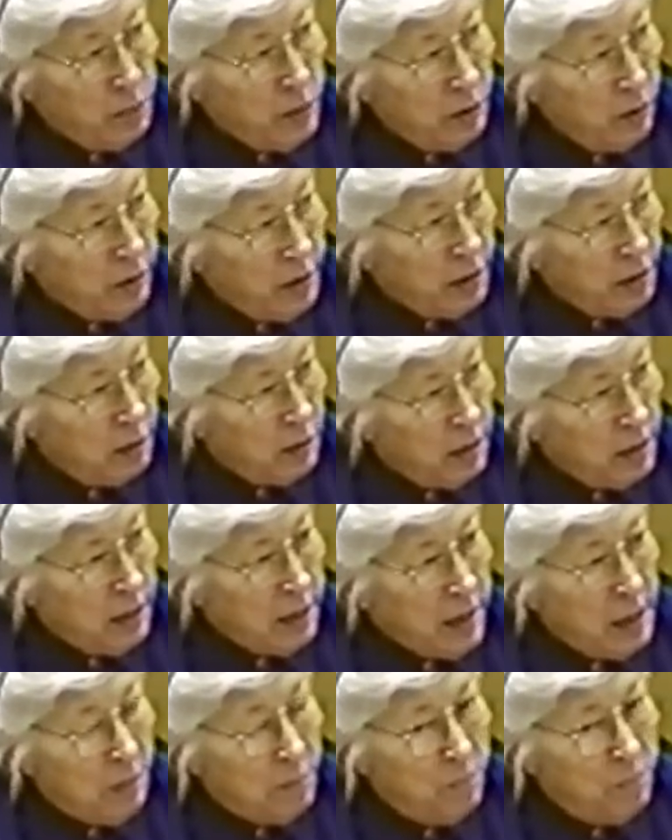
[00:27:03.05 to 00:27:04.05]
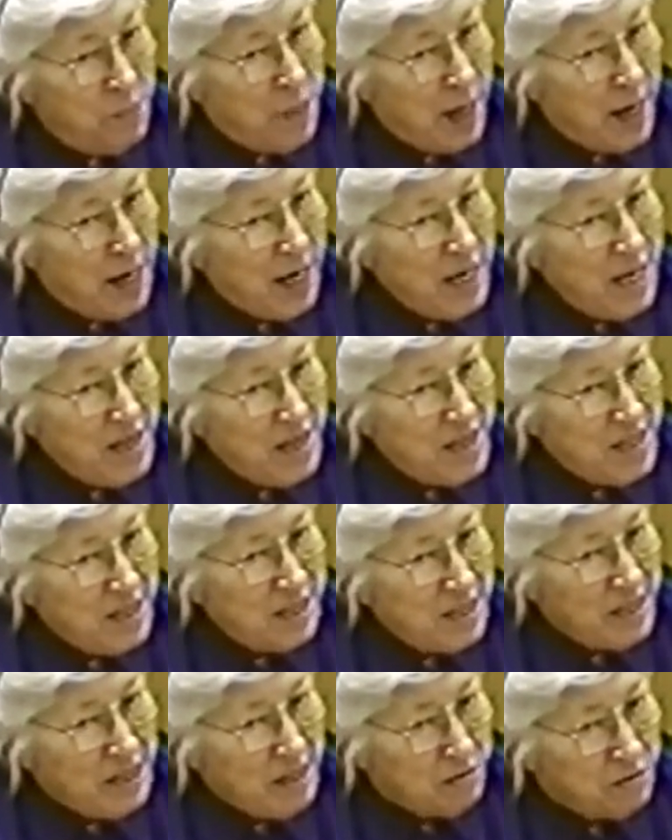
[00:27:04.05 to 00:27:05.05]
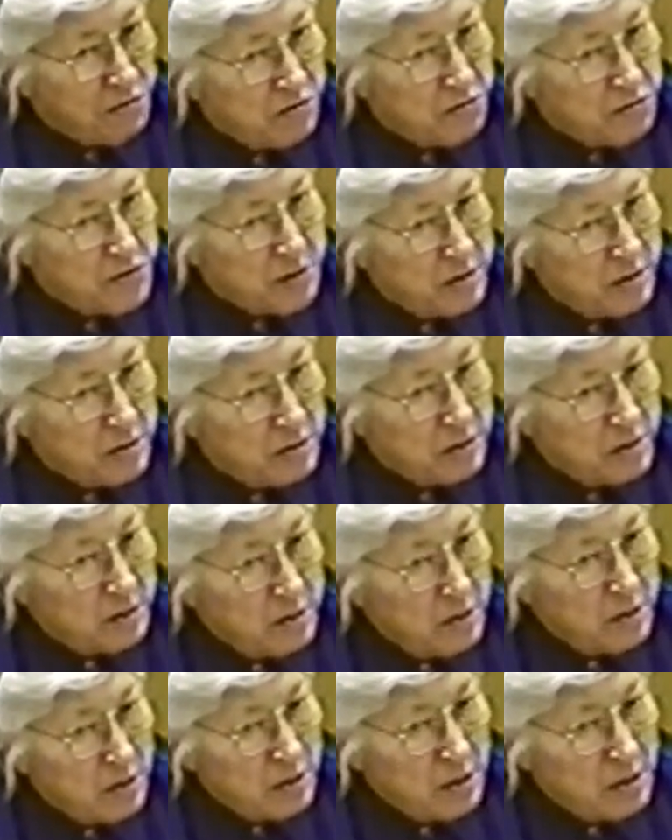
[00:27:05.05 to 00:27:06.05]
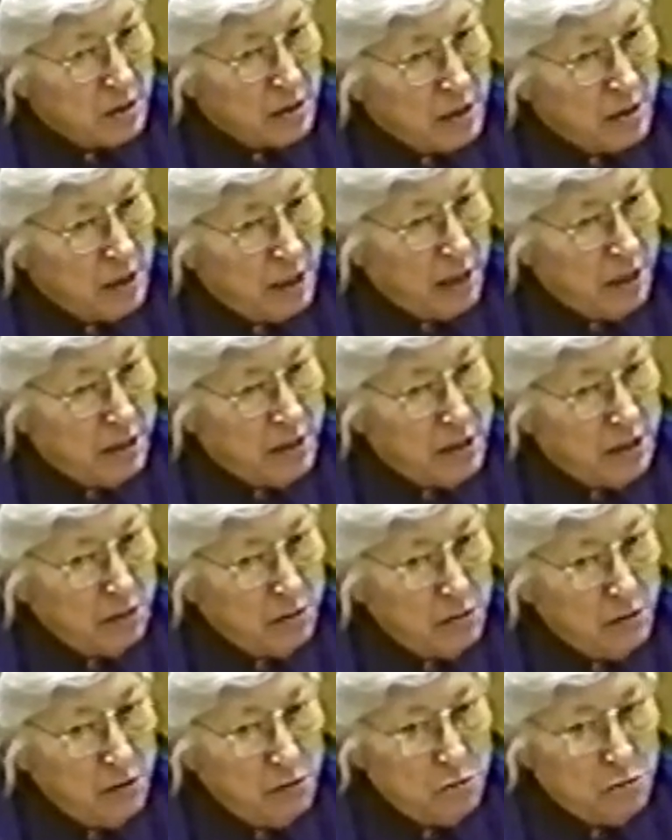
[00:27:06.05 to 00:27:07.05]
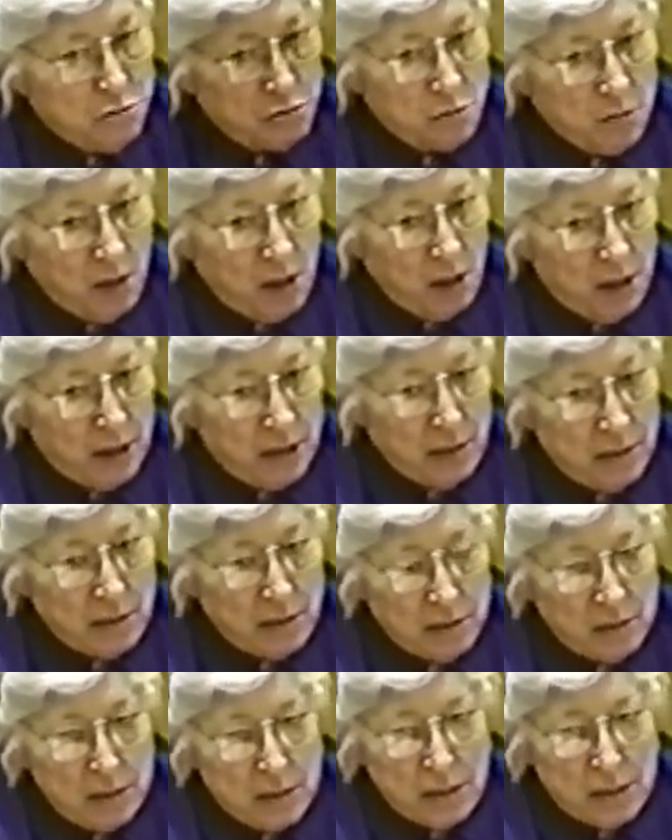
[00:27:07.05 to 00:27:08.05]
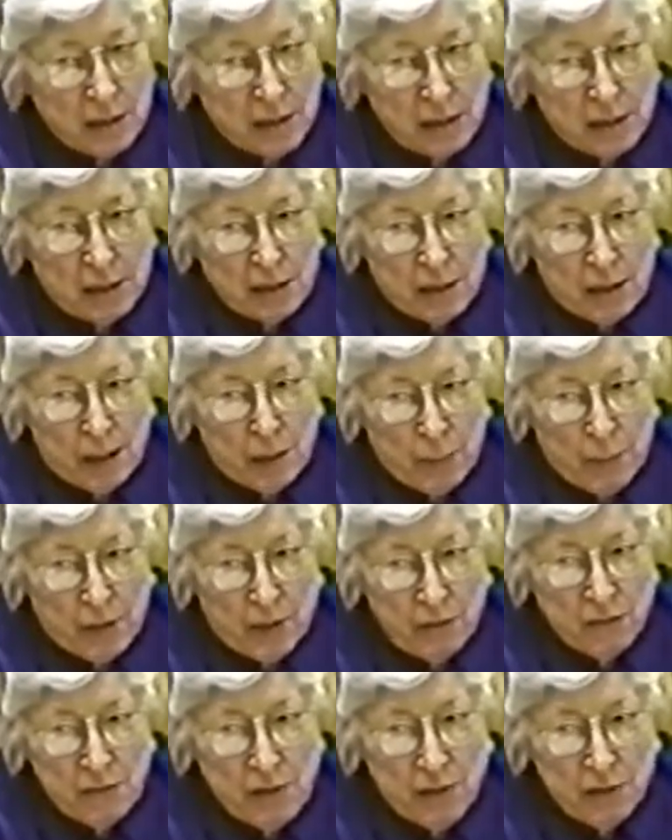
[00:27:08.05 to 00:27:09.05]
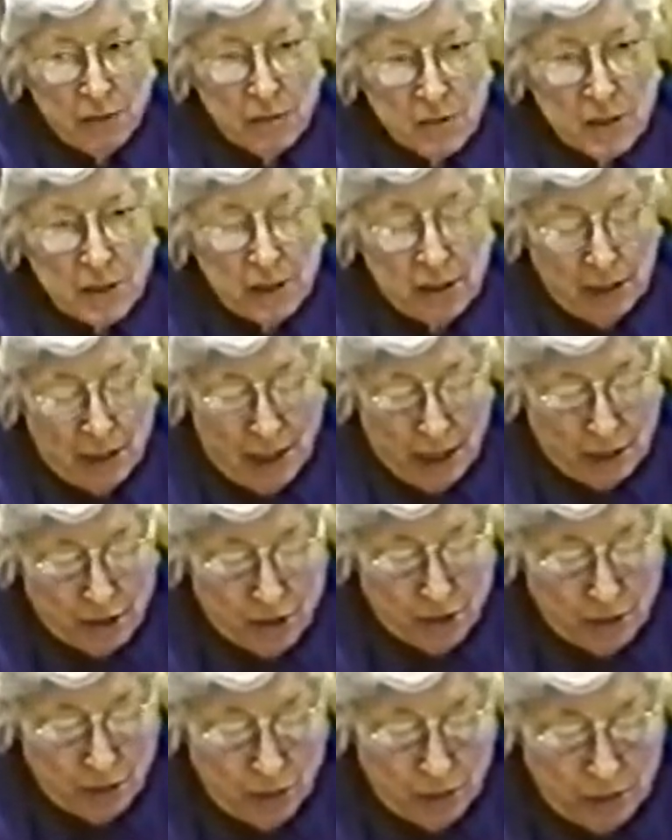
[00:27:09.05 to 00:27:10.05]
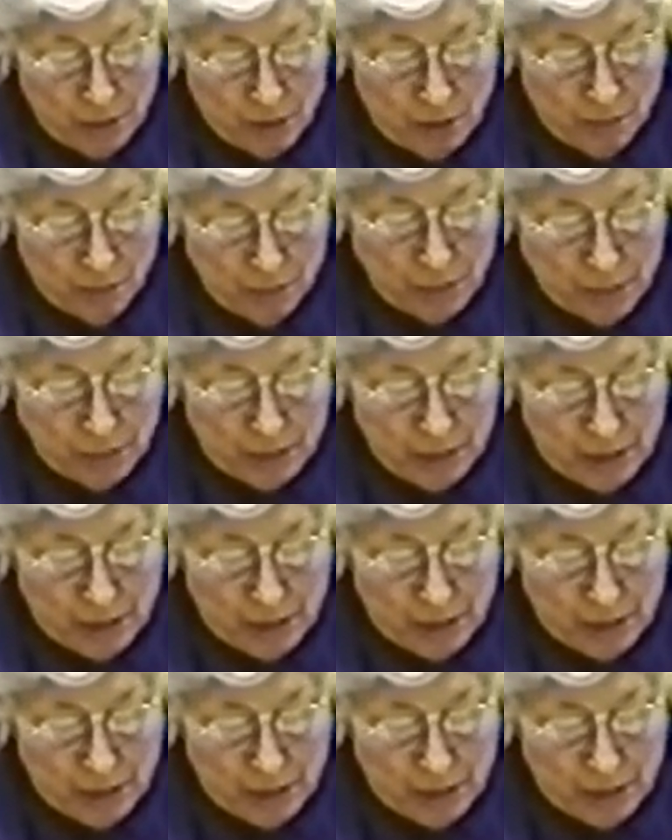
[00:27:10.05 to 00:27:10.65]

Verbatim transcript: in America by the left until you try a couple of years in action with them.